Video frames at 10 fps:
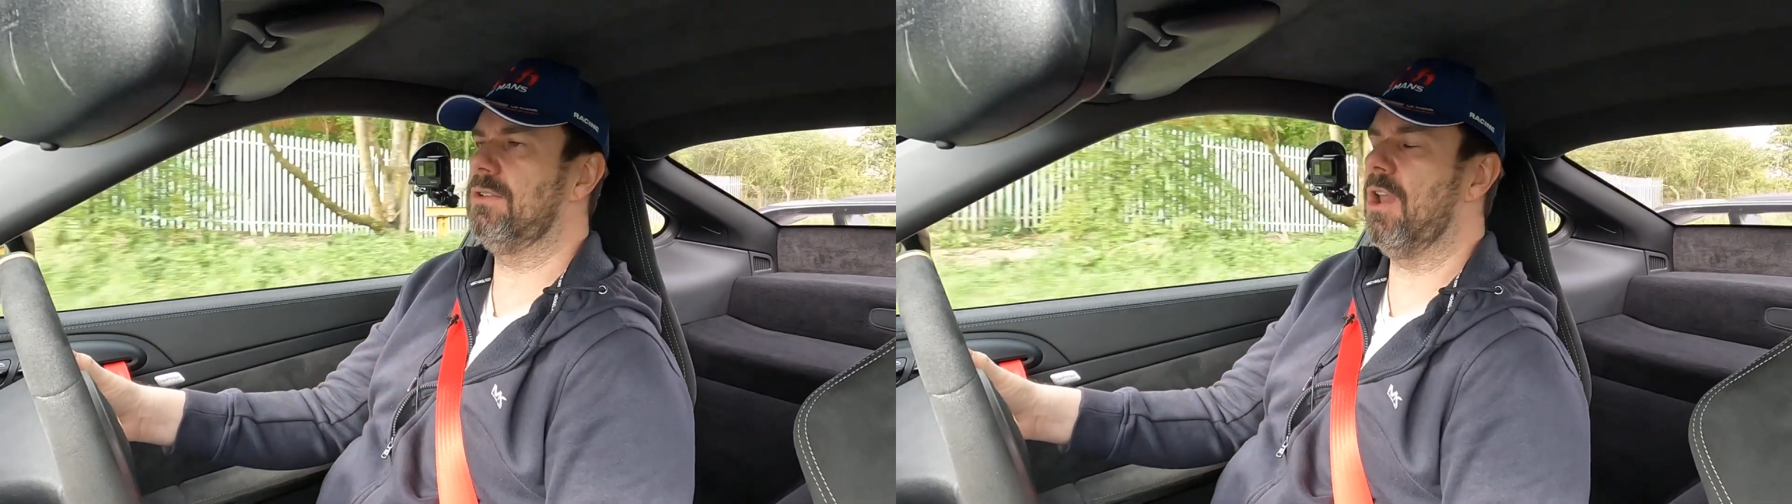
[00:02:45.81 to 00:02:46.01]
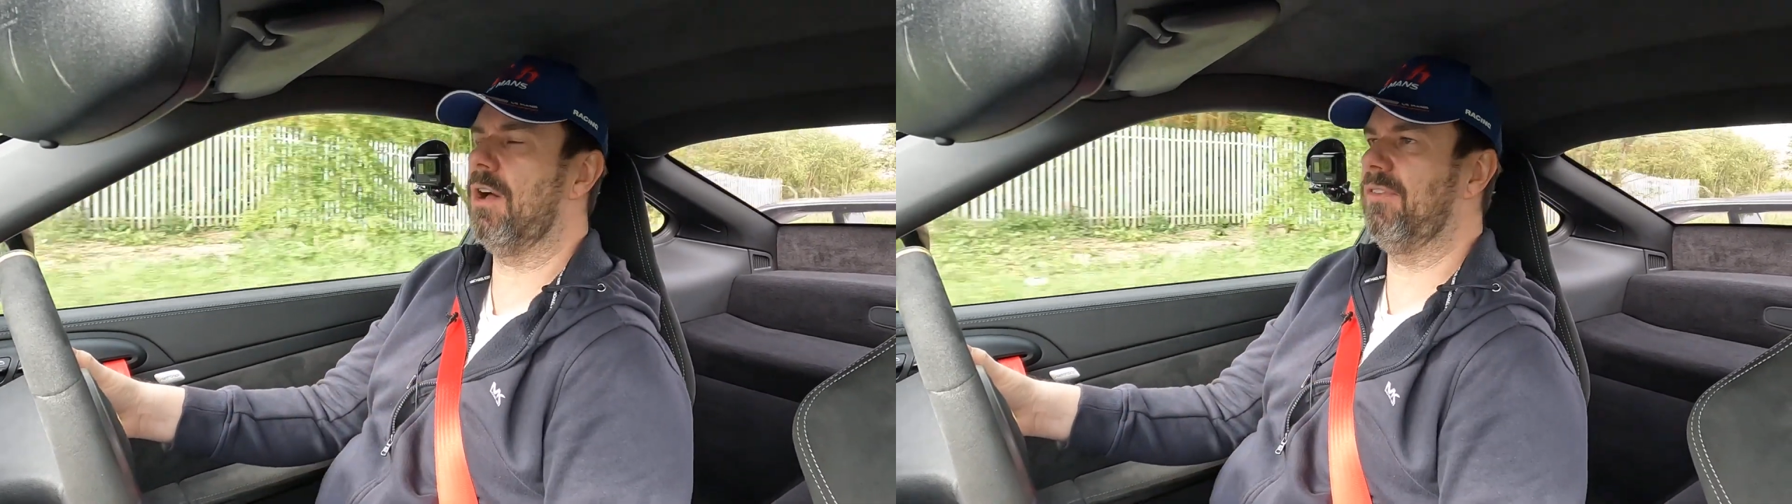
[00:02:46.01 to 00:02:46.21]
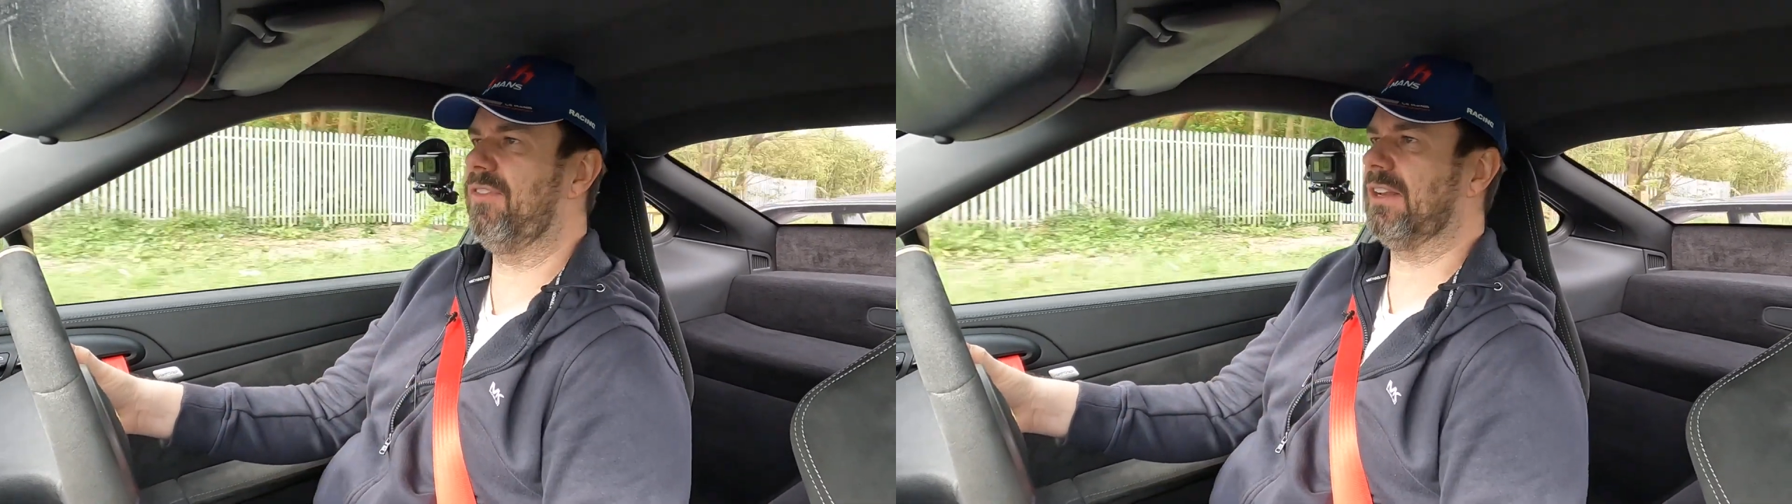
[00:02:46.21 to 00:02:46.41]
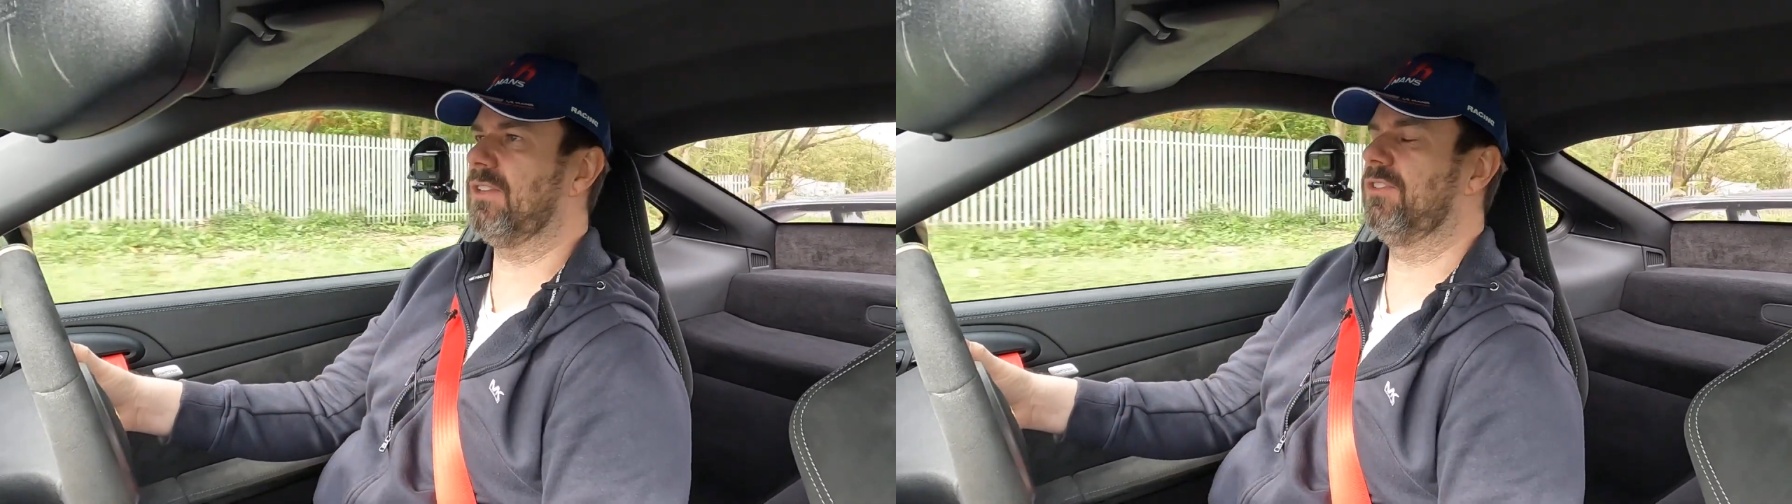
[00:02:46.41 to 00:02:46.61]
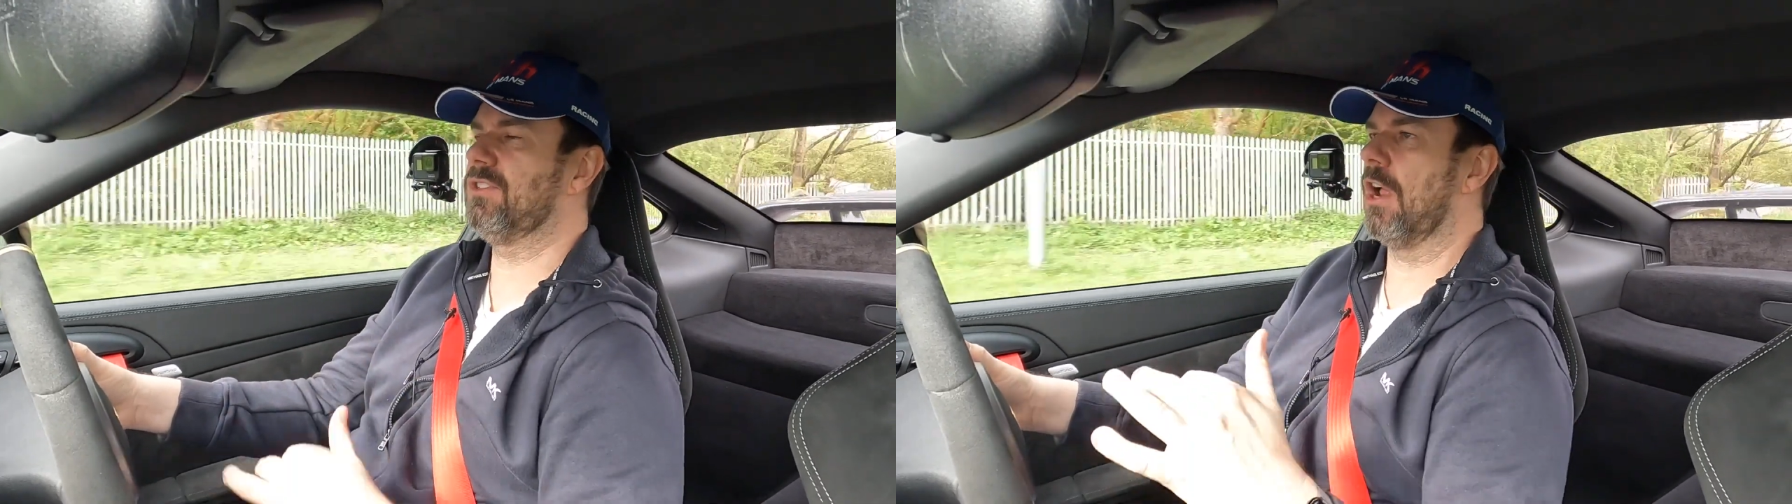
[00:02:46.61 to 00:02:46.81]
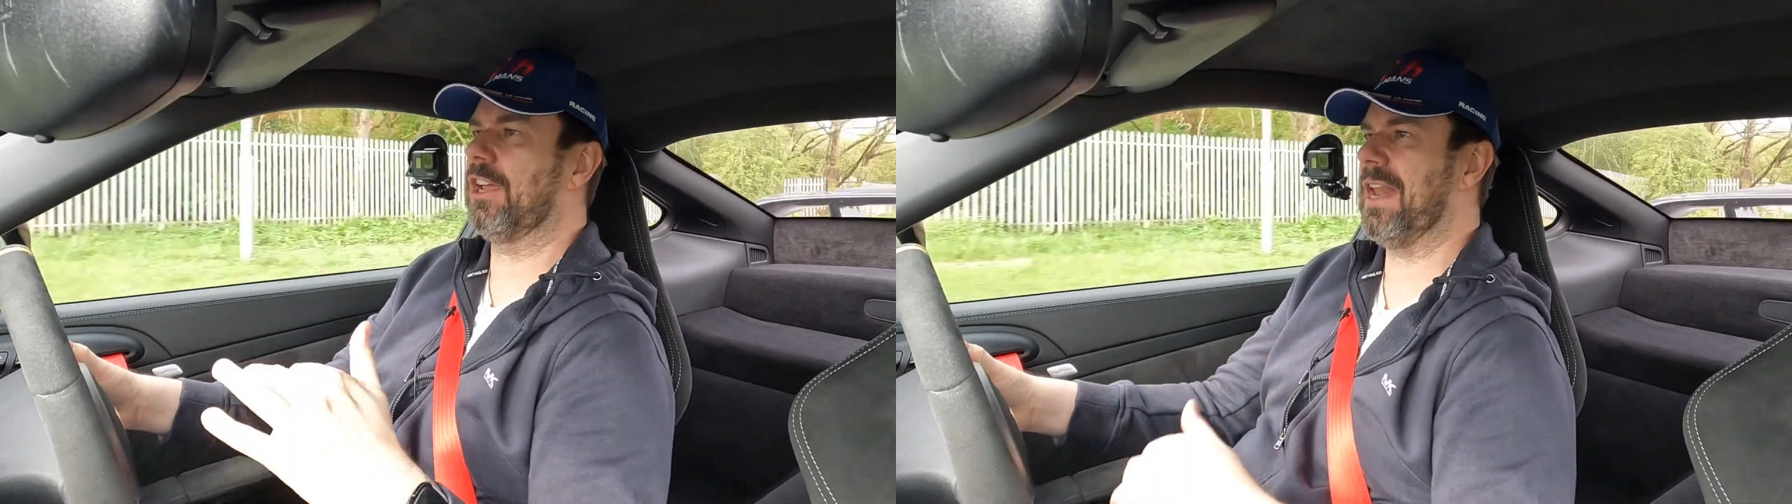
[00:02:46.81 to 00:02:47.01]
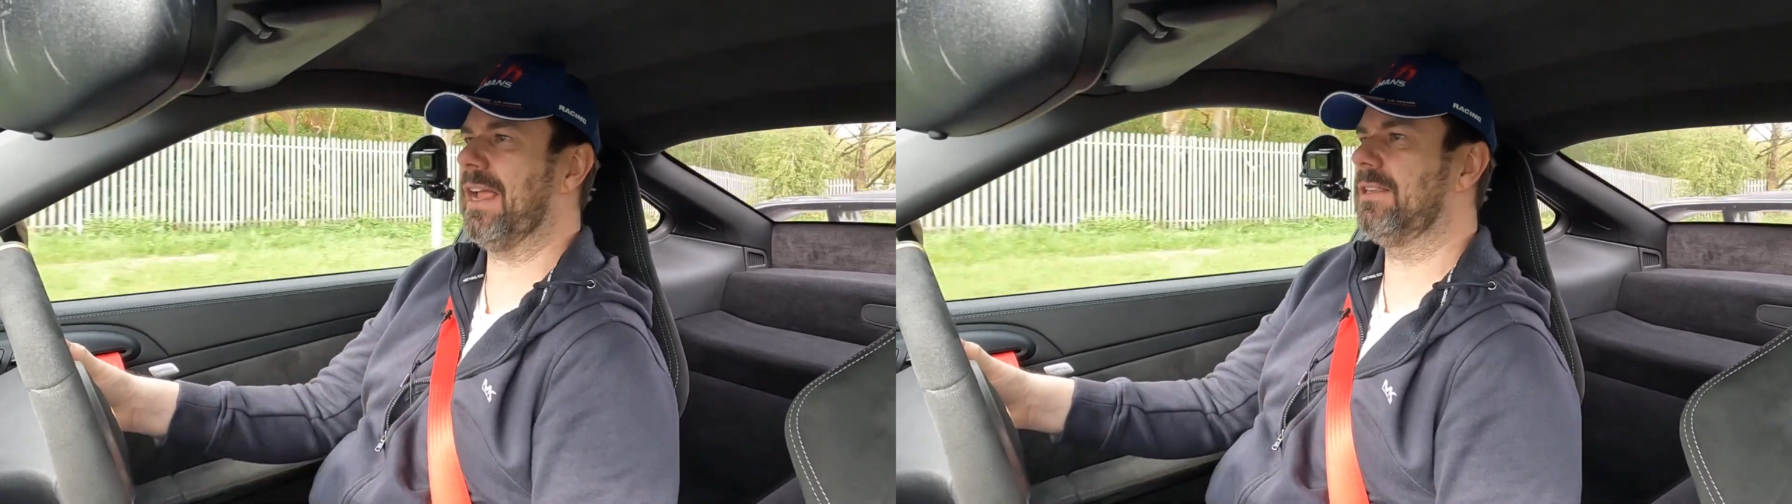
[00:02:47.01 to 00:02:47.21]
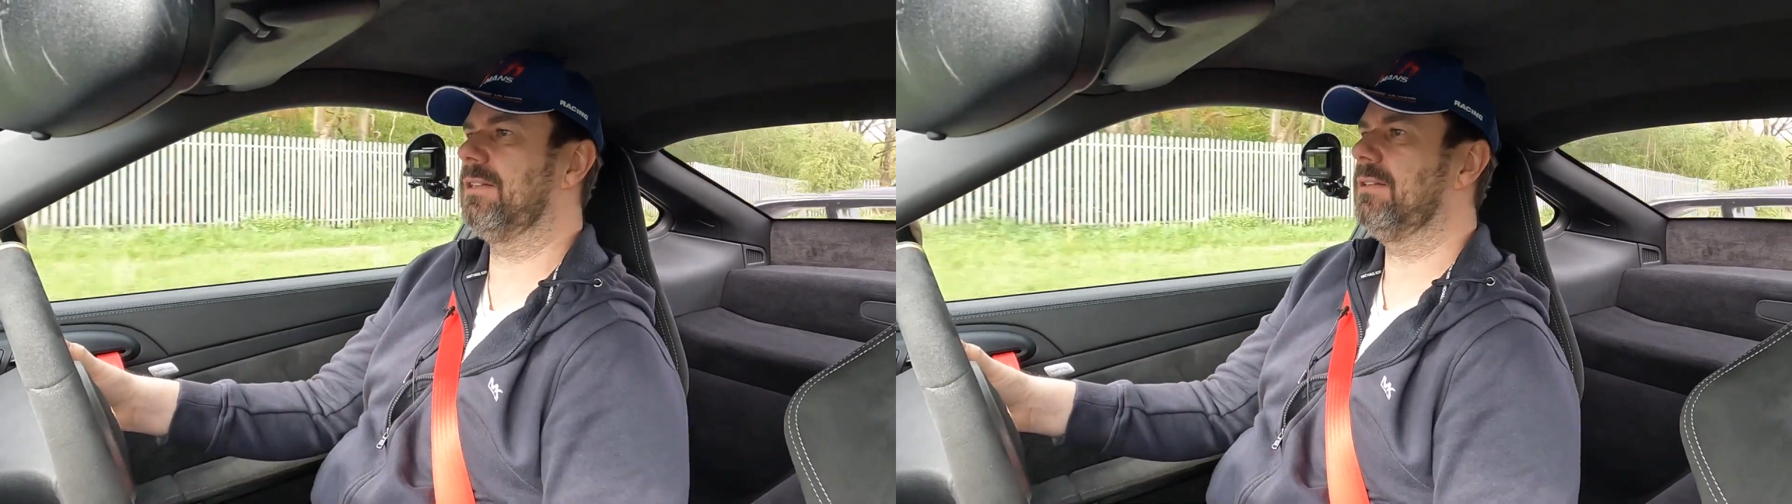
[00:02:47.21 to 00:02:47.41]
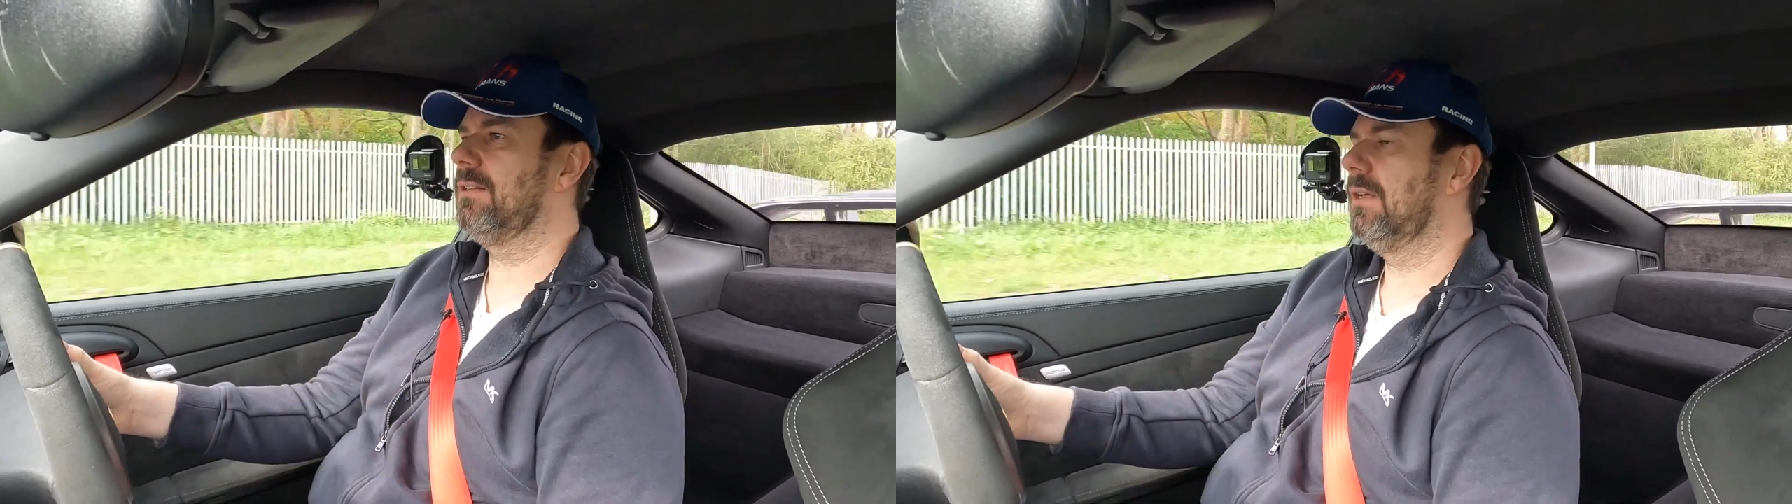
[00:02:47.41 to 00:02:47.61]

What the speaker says: not effective, it's not connected.